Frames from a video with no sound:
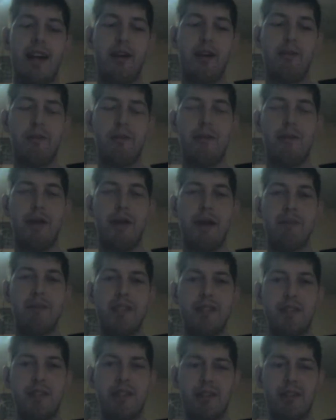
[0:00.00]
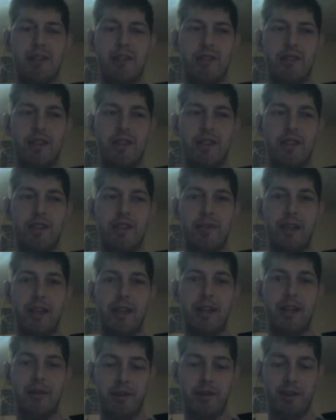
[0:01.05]
it with empty sections on the wiki,
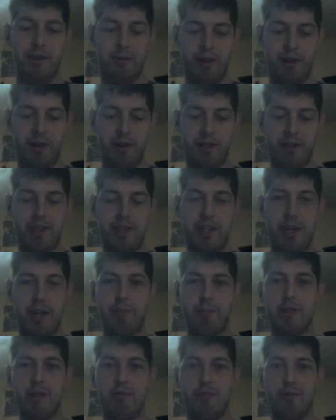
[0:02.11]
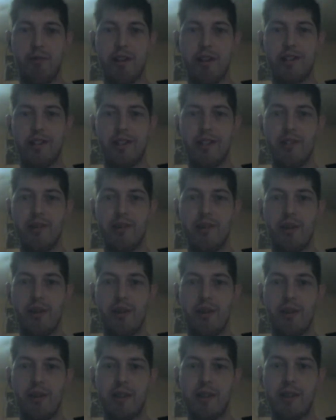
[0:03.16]
or do you want to just set up a spreadsheet so that
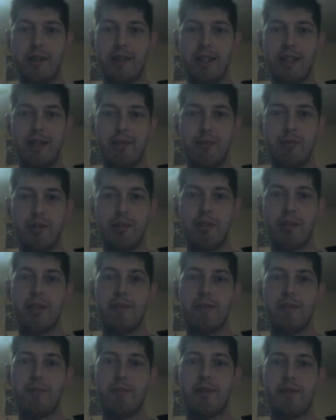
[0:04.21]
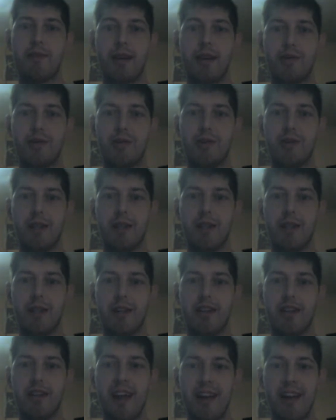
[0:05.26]
we can see which teams have actually gone
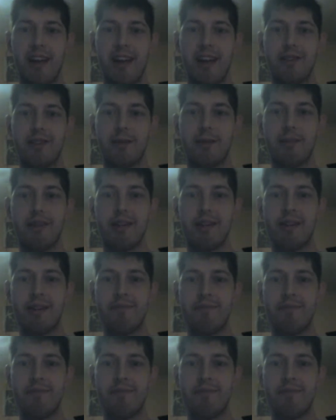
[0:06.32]
and added something?